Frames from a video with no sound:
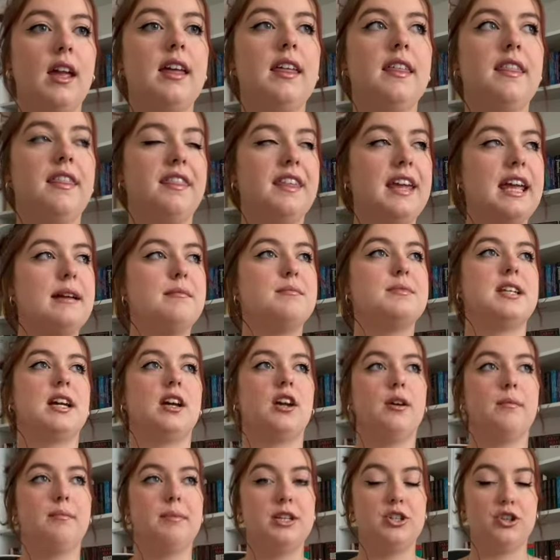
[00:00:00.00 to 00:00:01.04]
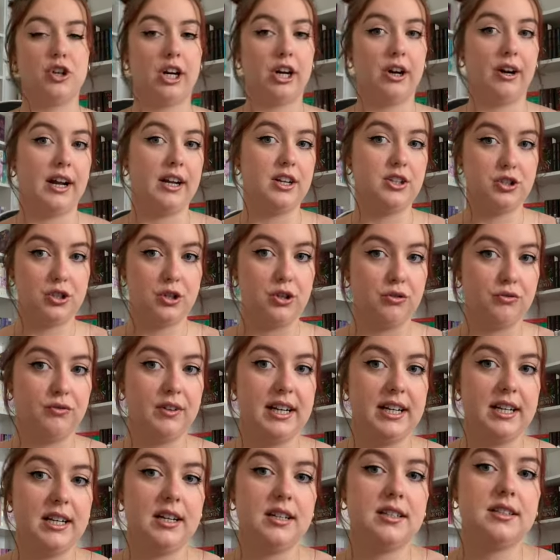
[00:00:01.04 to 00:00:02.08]
themes that could be triggering to
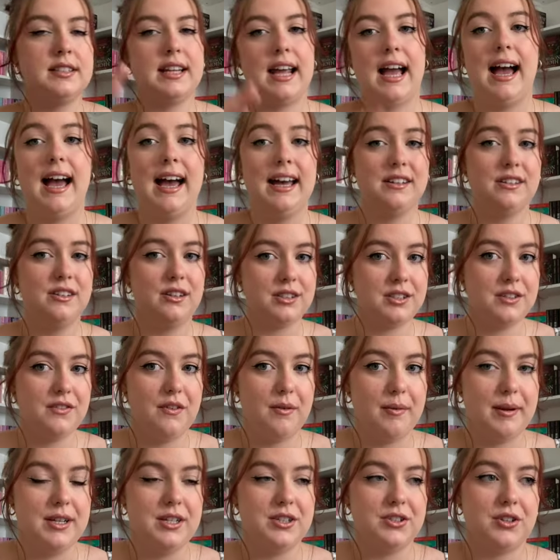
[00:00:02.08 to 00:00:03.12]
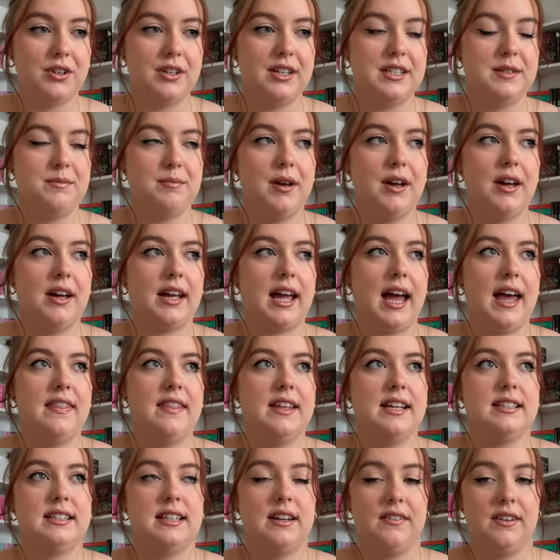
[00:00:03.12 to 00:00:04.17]
readers. Yeah, I had lots of opinions on this book, and
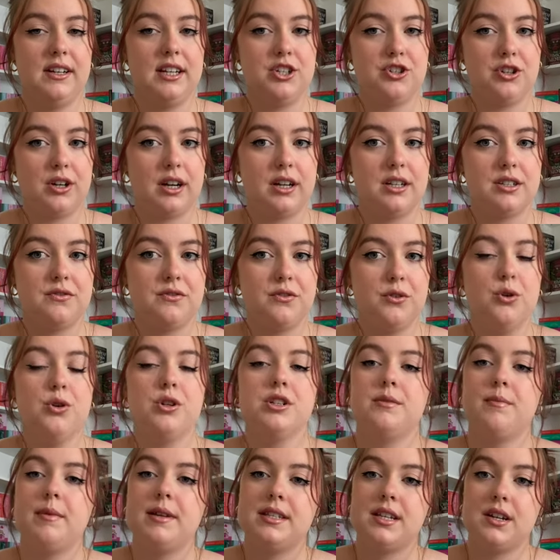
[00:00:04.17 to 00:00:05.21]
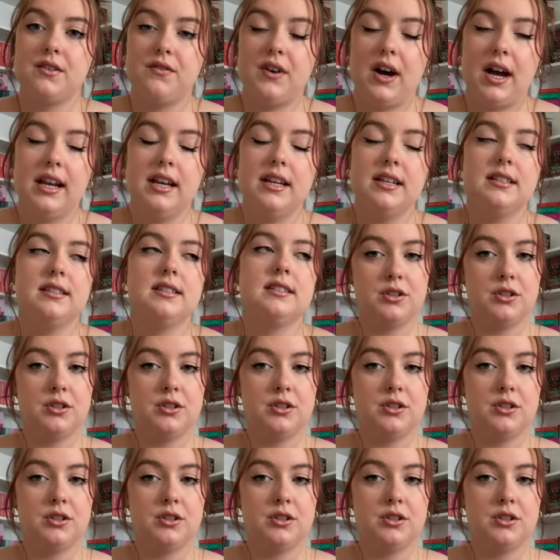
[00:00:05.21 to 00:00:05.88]
there's definitely triggers for domestic violence,